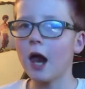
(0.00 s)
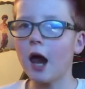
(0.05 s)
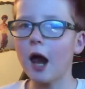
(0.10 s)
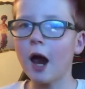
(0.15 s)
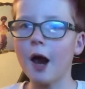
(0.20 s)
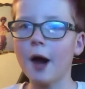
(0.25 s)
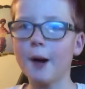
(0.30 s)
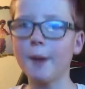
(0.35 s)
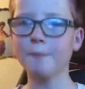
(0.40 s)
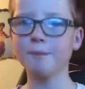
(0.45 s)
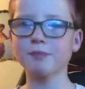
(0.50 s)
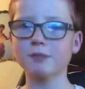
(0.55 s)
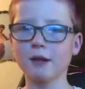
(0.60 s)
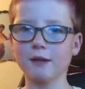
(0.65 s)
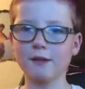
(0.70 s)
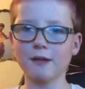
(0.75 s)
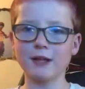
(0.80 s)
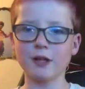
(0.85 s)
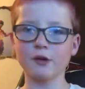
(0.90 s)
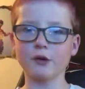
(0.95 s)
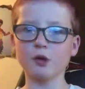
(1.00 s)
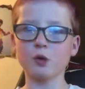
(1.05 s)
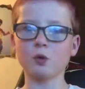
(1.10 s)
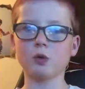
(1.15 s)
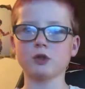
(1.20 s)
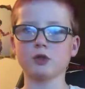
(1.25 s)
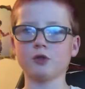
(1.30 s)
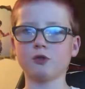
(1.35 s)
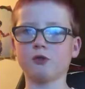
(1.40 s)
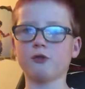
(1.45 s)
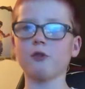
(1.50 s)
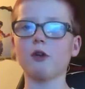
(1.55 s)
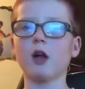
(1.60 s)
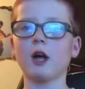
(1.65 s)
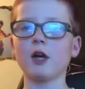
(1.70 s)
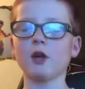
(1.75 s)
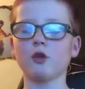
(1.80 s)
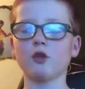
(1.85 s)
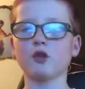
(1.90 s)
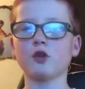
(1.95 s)
And then you can also fly
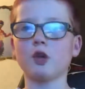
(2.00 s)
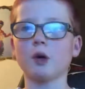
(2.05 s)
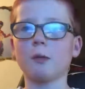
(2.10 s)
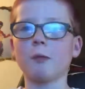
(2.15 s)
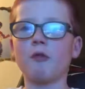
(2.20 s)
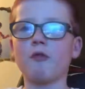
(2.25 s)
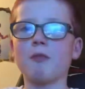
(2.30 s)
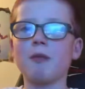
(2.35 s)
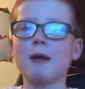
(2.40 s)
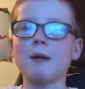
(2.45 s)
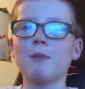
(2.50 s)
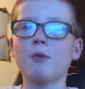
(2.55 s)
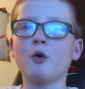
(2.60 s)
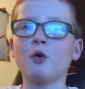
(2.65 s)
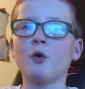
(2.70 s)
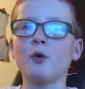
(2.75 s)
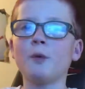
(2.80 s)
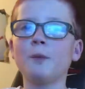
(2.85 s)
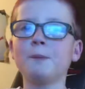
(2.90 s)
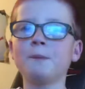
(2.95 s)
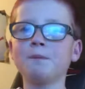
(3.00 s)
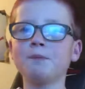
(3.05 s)
on top of people,